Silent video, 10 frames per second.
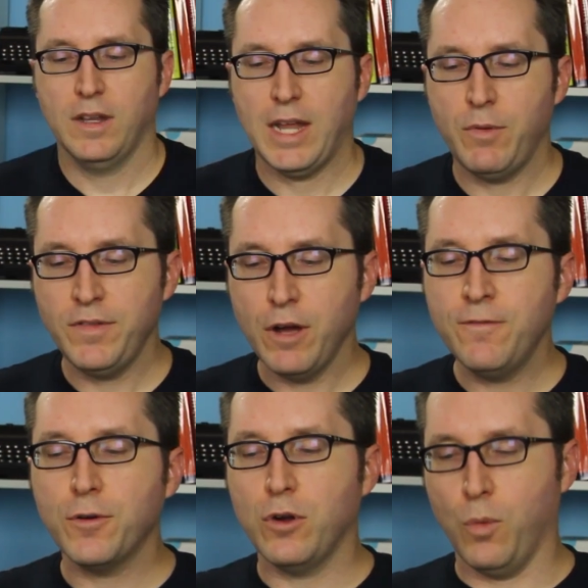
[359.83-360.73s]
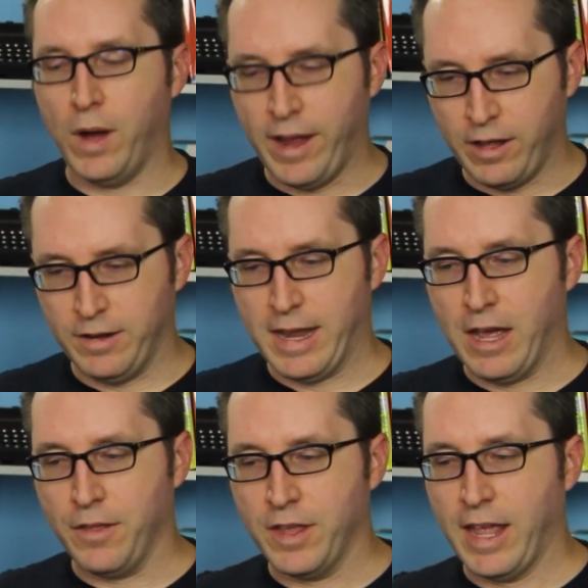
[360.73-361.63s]
Now, we've known for a while
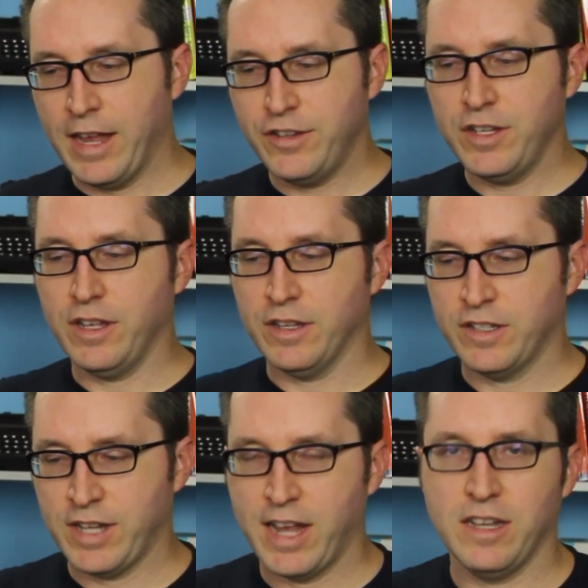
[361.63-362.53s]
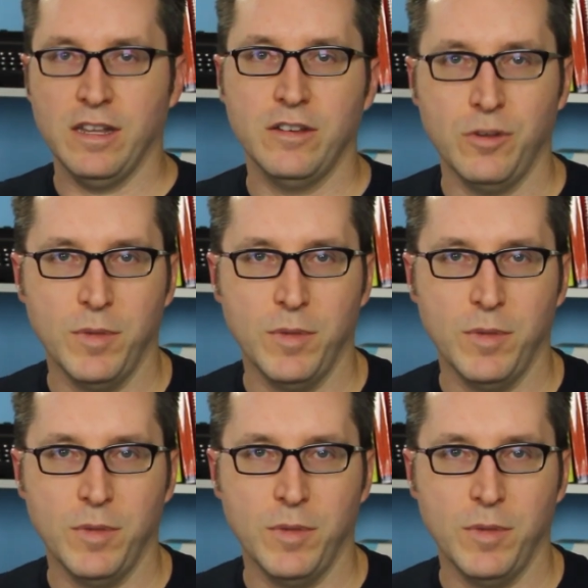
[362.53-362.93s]
now that aging is tied into